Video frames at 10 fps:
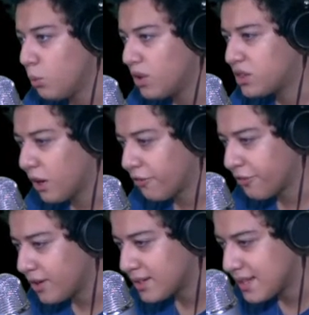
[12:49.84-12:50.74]
What the
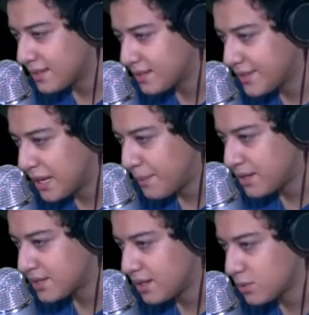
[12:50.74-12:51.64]
fuck is that? The teddy
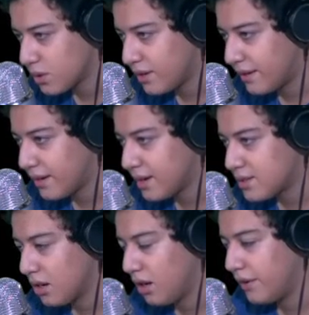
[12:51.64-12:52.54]
bear stares with round
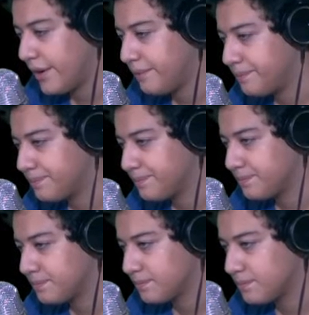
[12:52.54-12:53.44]
eyes. Alright.
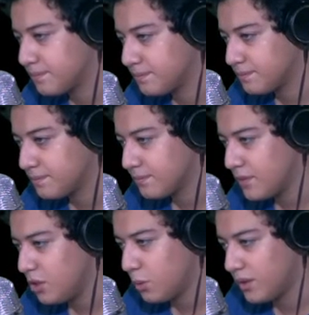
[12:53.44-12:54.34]

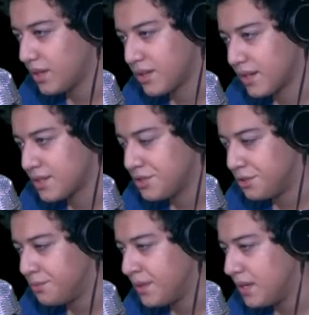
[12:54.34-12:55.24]
You know what? Nothing is
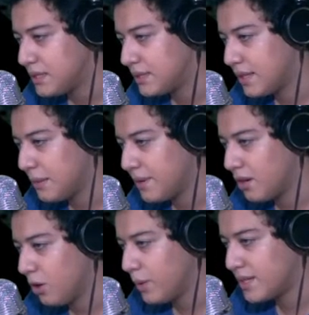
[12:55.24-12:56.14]
new. The teddy
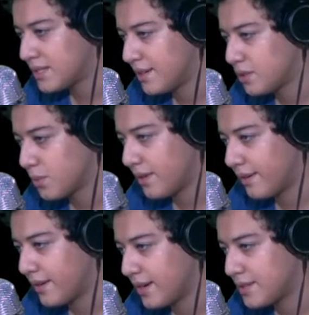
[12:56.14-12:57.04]
bear always stares with their
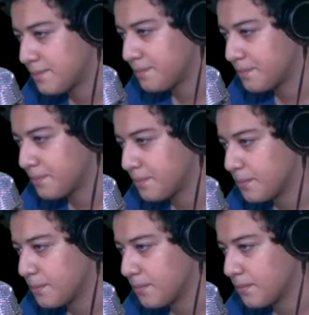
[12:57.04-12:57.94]
round eyes.
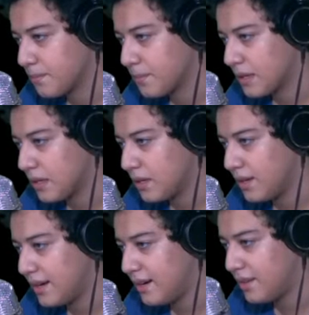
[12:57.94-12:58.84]

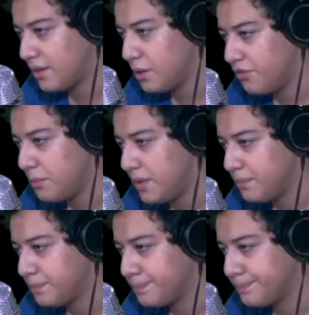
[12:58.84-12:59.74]
You got anything new for me?